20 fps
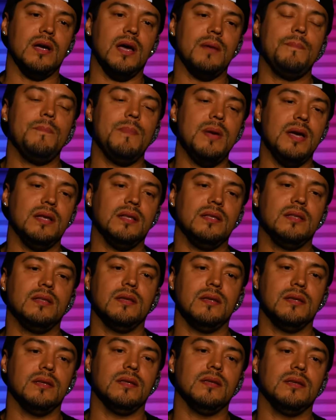I met
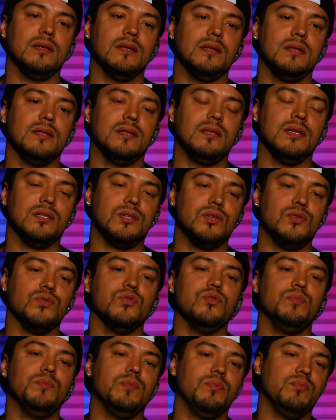this
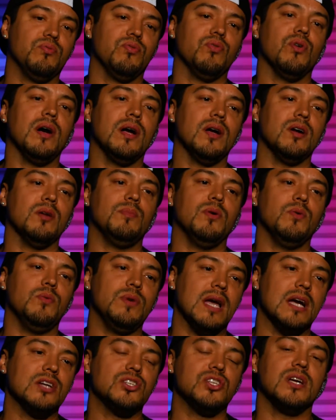group prior, but
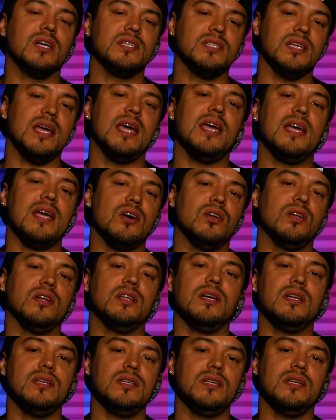we actually got to hang out in
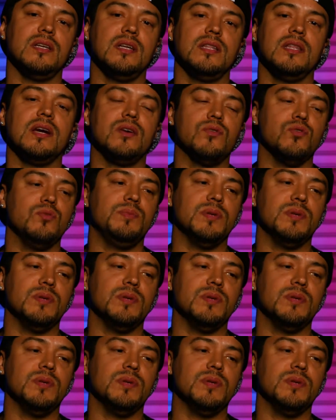London, and that group